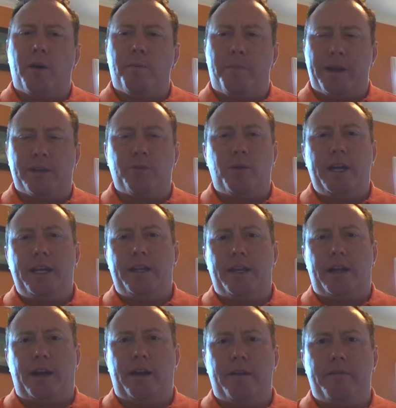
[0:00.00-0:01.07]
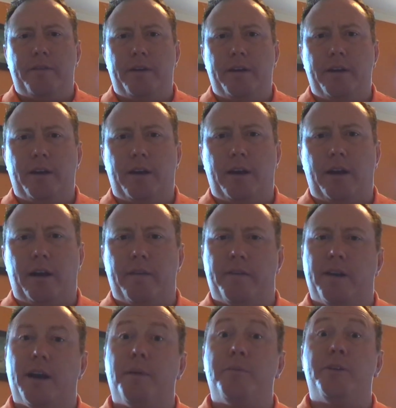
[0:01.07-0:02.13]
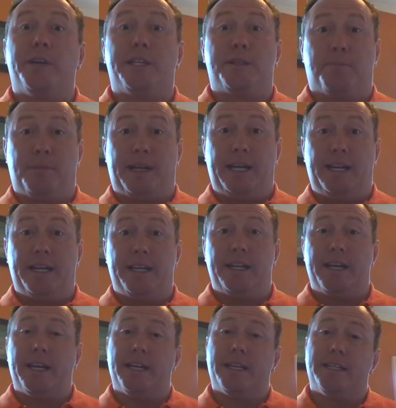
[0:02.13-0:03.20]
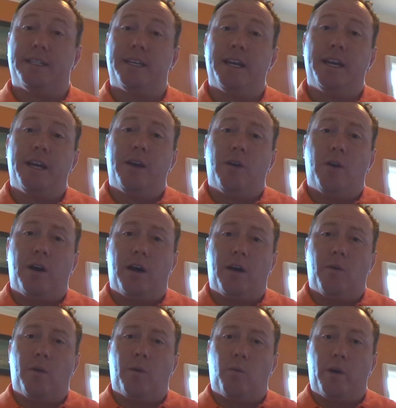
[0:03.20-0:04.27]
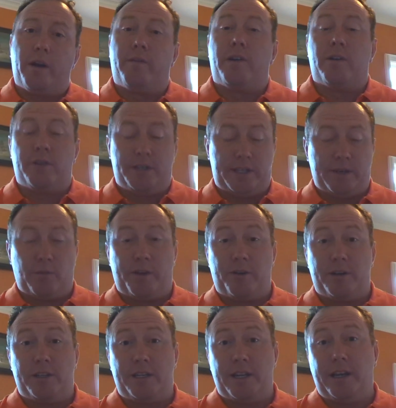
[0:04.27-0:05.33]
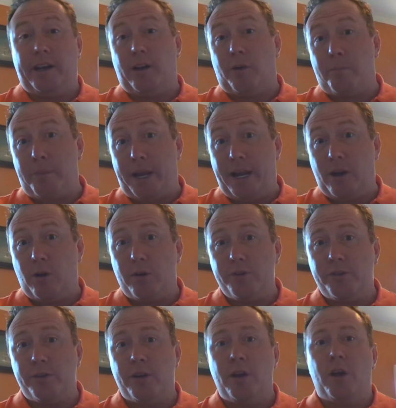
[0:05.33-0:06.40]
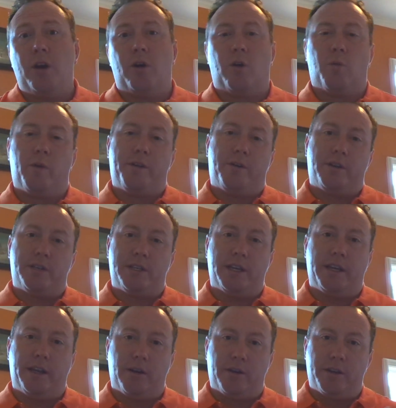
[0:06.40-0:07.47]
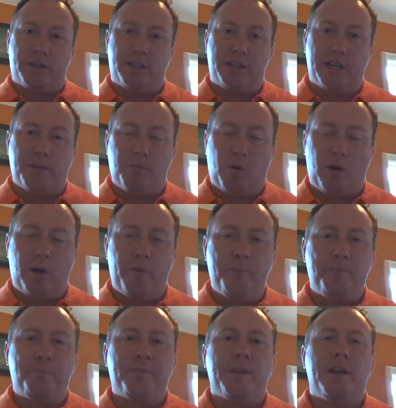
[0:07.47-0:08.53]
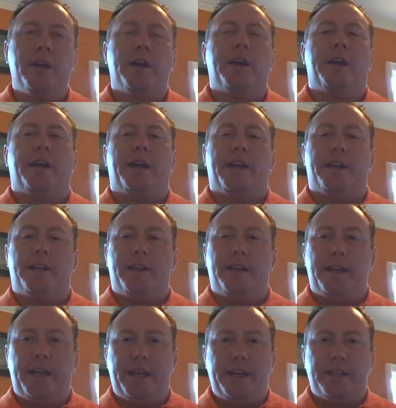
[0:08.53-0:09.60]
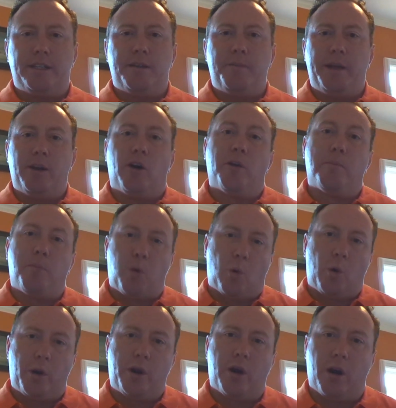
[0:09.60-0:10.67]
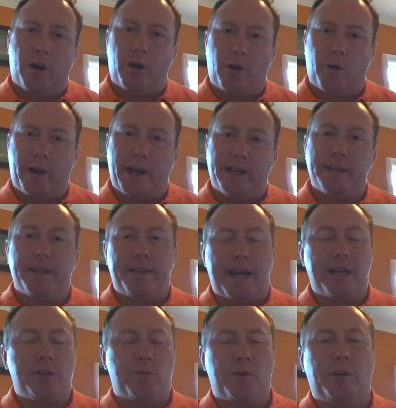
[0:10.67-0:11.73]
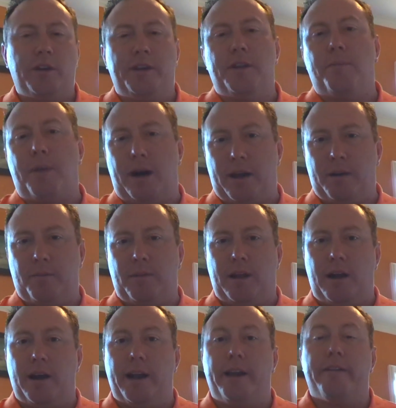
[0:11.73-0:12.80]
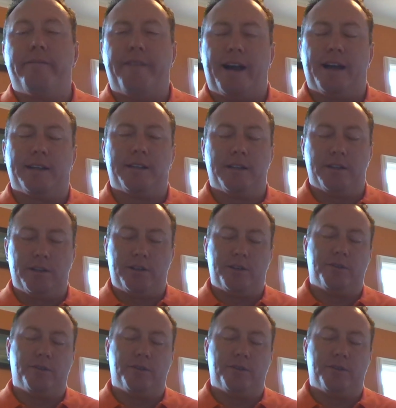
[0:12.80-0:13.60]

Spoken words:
Best way that I've come to explain it is whether it's sitting on piers or whether it's sitting on a stem wall, it needs to be on poured concrete. That's really the bottom line, and fastened